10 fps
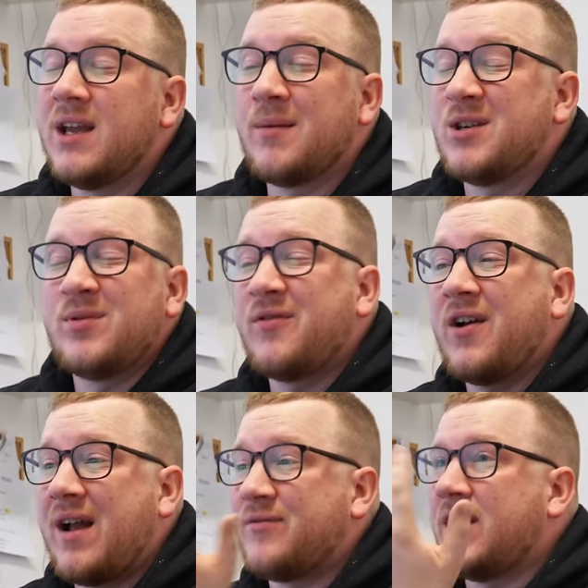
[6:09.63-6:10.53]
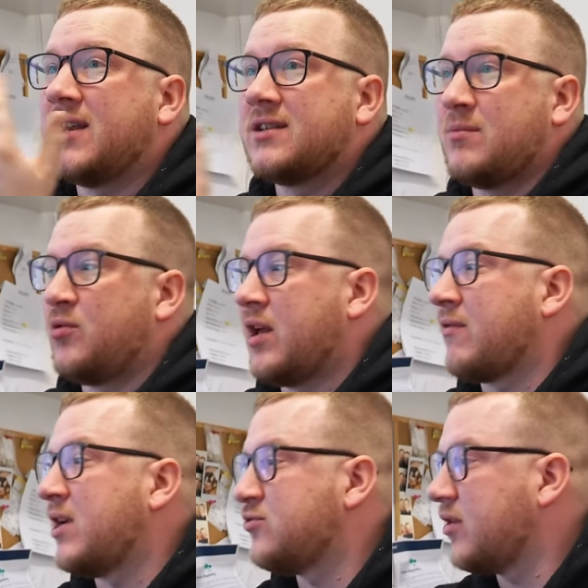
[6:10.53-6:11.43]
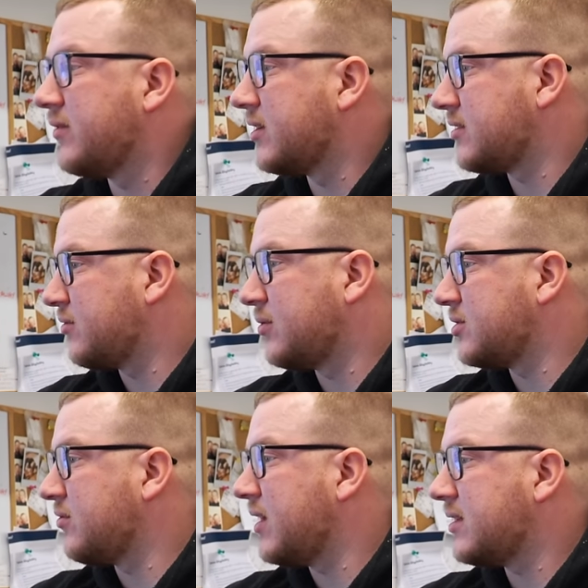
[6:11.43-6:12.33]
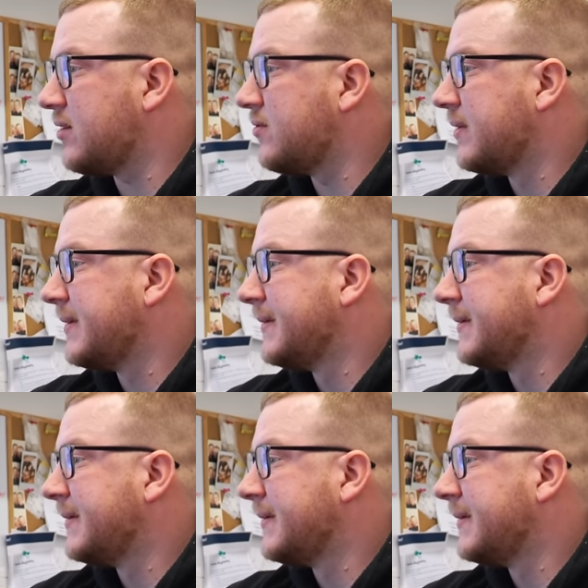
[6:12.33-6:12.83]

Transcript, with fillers: And I mean, to be fair, I have done it because I bought that Range Rover because I thought it was a great deal.